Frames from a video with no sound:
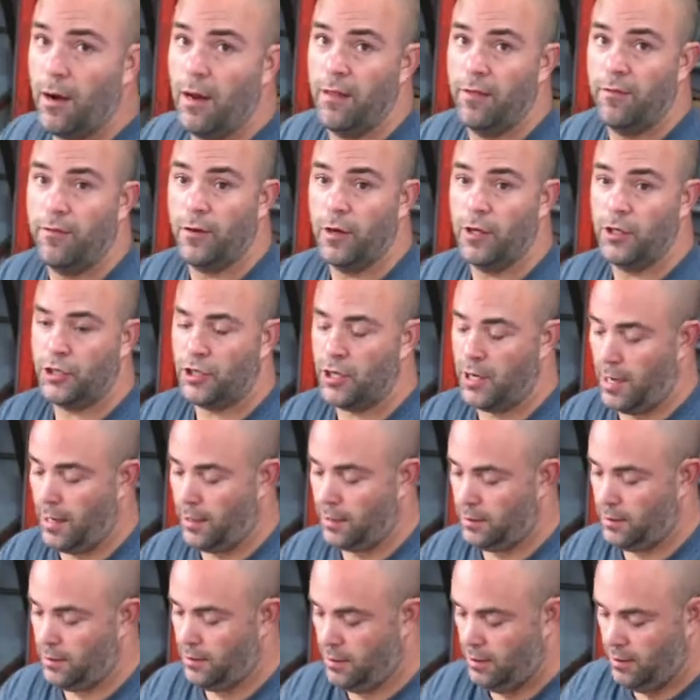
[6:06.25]
right, front
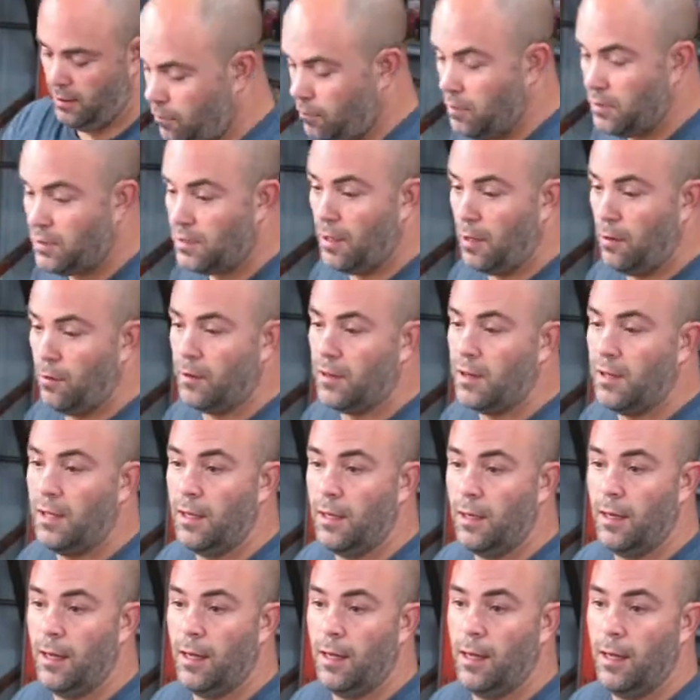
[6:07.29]
shocks. We'll start with
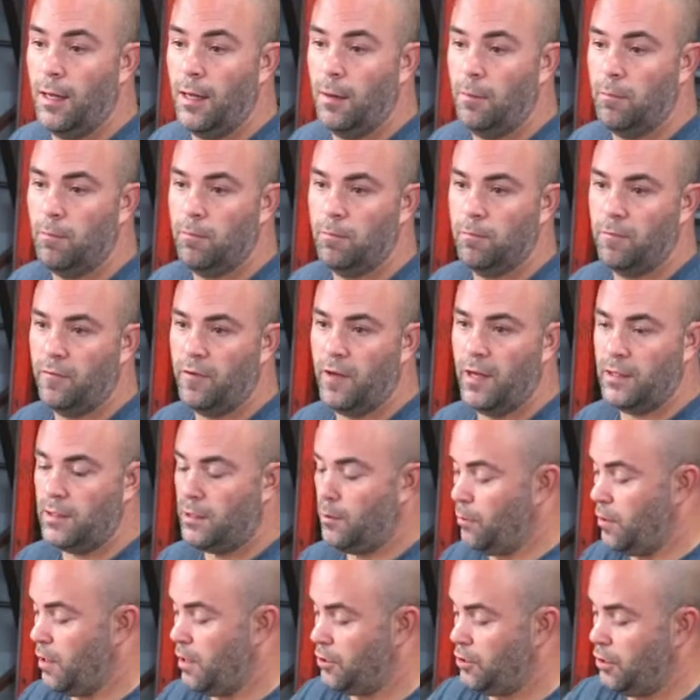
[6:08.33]
the uh,
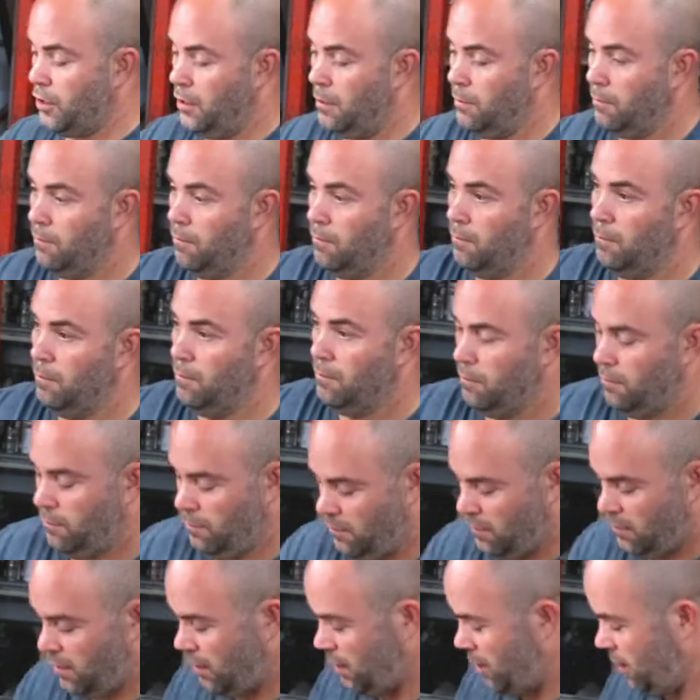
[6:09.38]
fancy washer
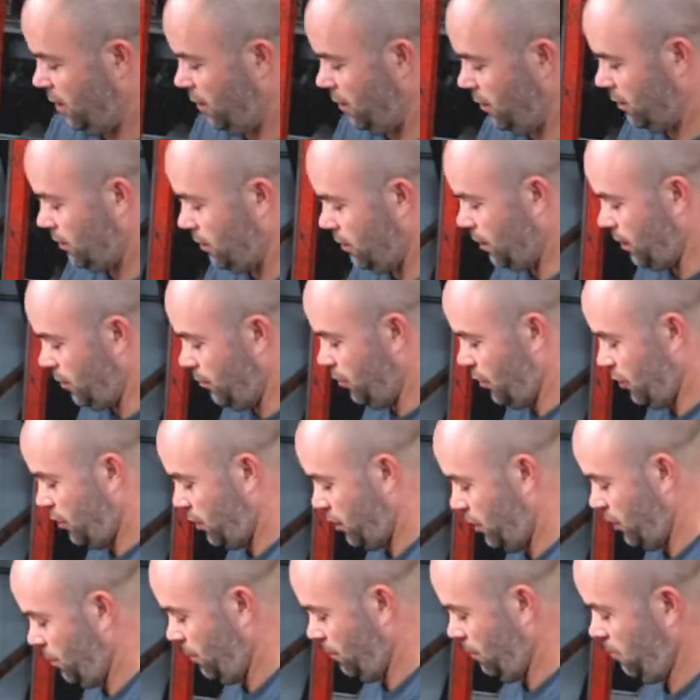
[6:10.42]
and the stud
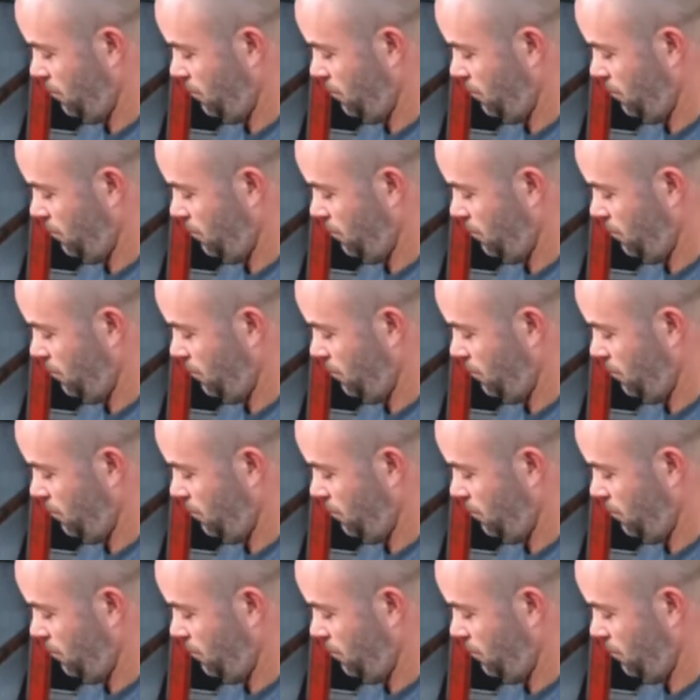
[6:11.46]
bushing.